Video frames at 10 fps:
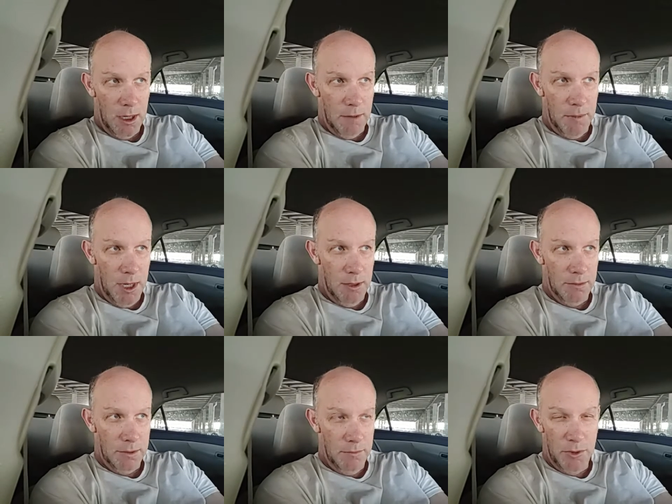
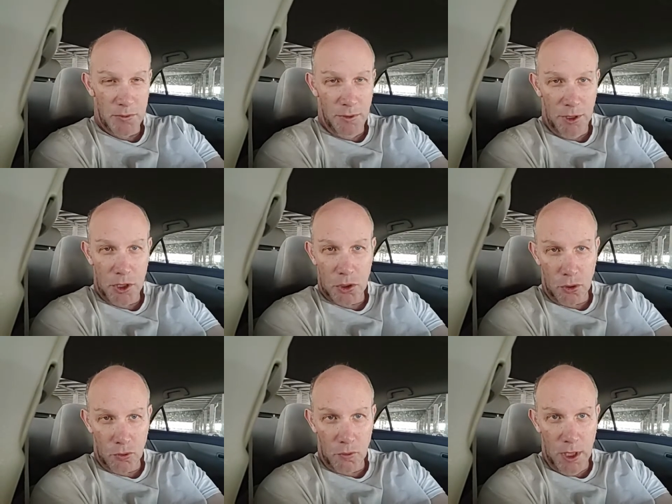about the most really
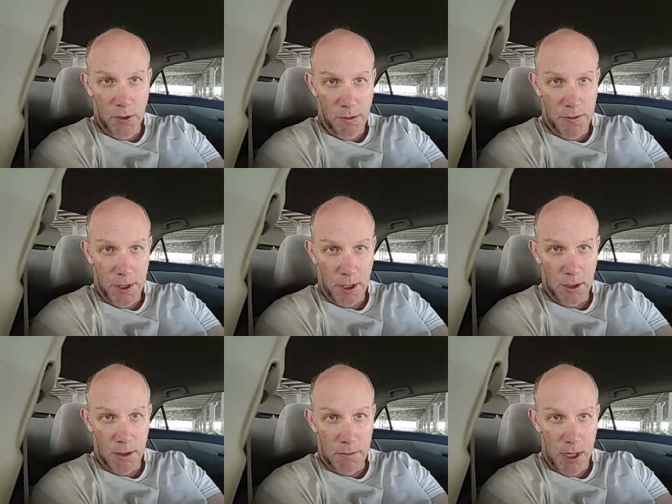surreal
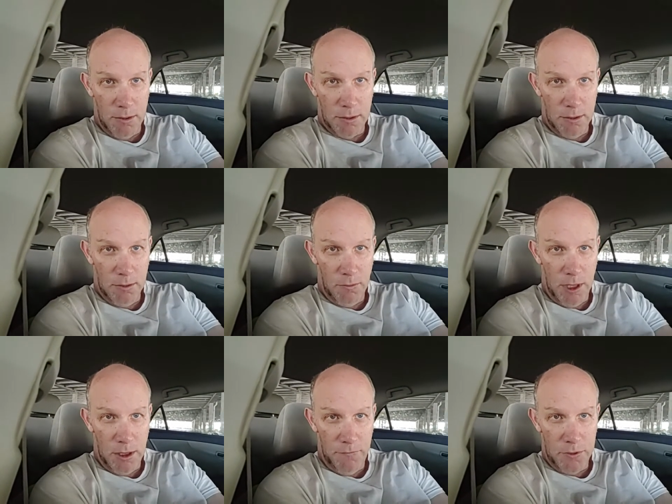thing about the
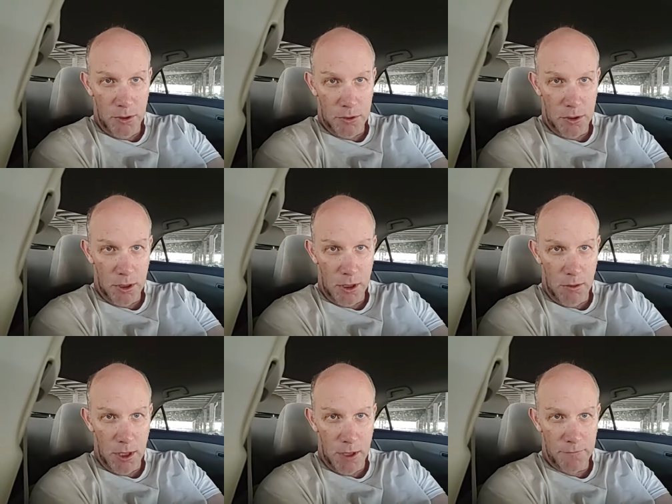way they've chosen to
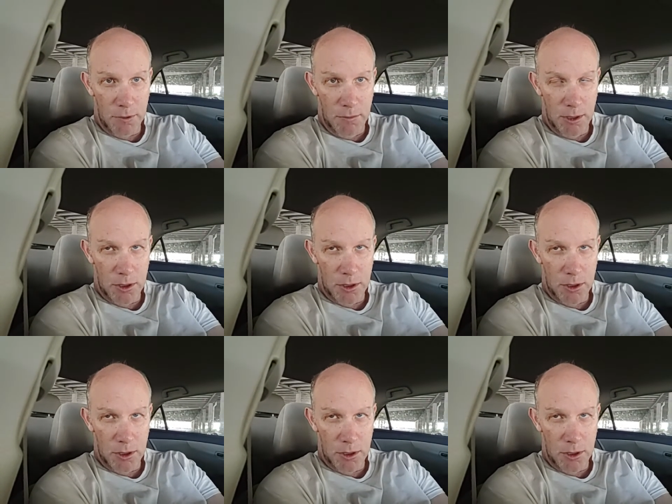go after me,